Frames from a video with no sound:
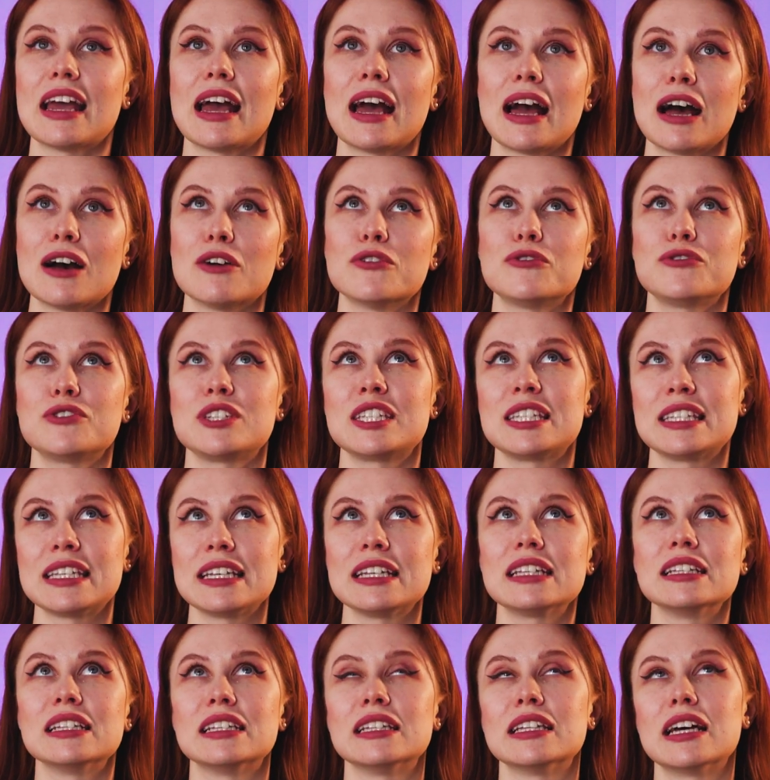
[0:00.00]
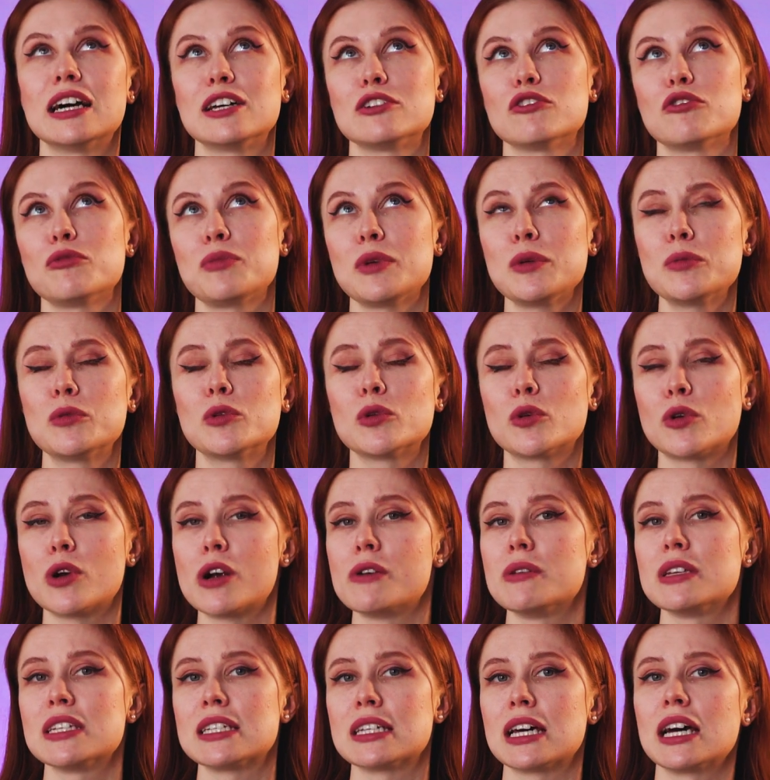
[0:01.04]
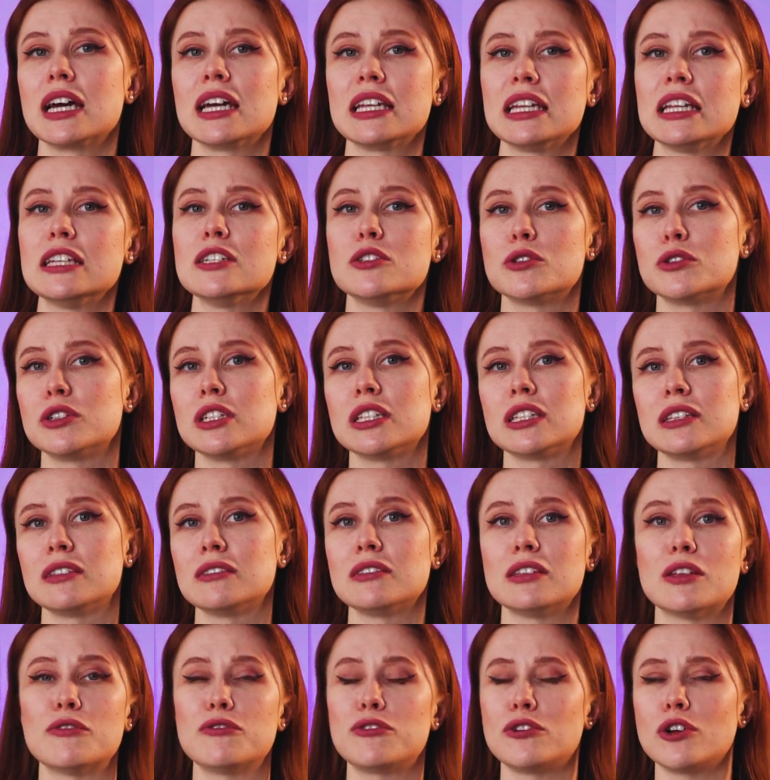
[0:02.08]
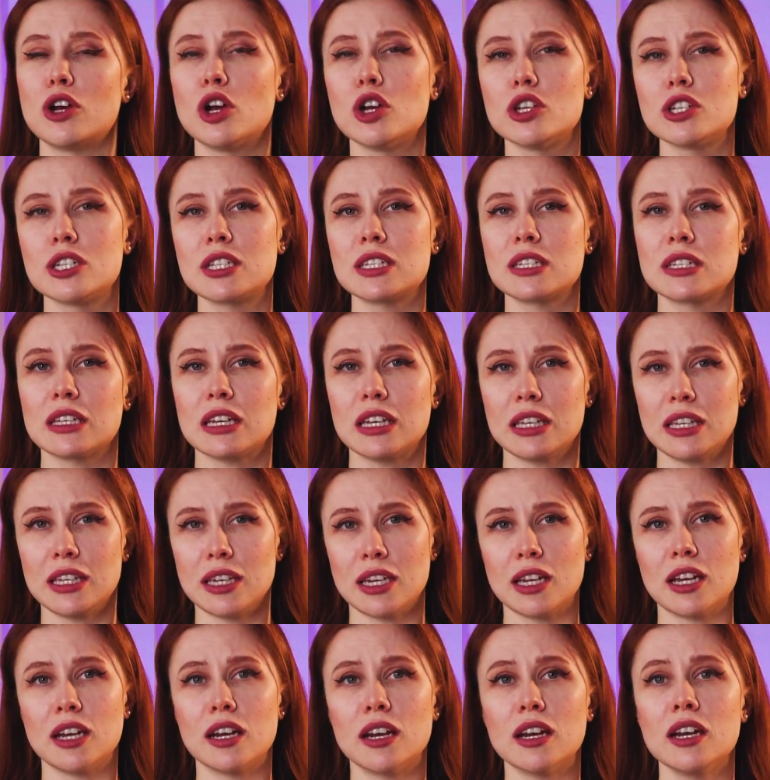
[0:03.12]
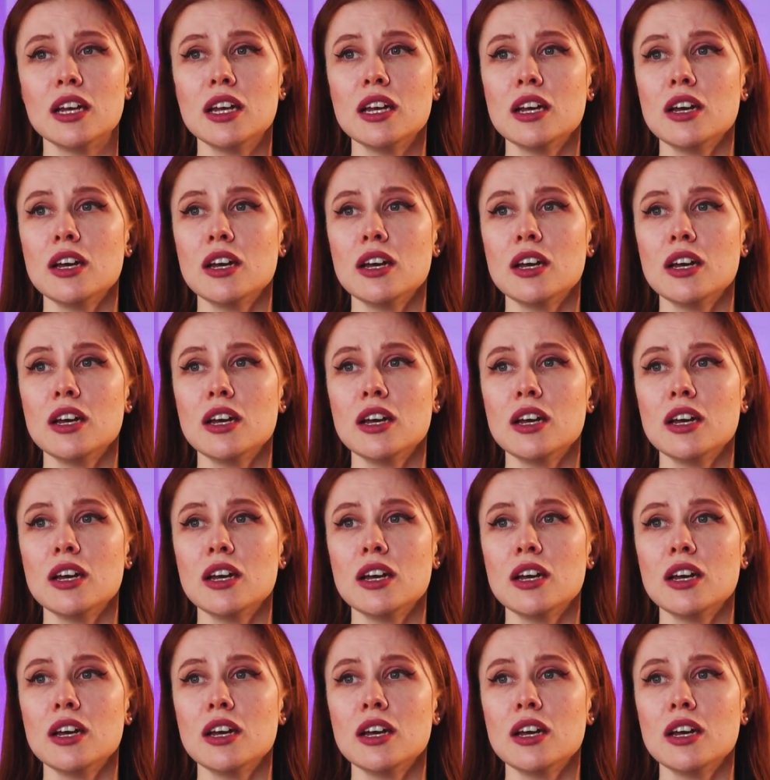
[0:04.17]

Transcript: have still a lot of people who are resigning during the first year